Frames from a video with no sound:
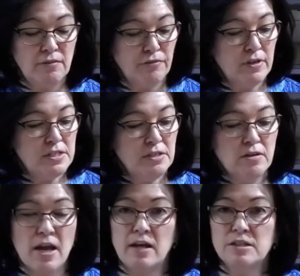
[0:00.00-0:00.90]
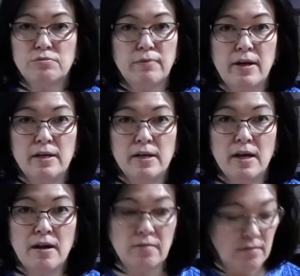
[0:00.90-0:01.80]
freezer and it's ready to
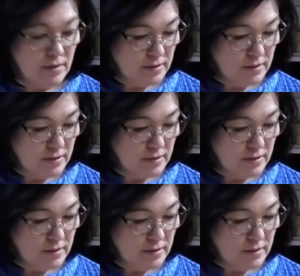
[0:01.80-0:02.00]
go.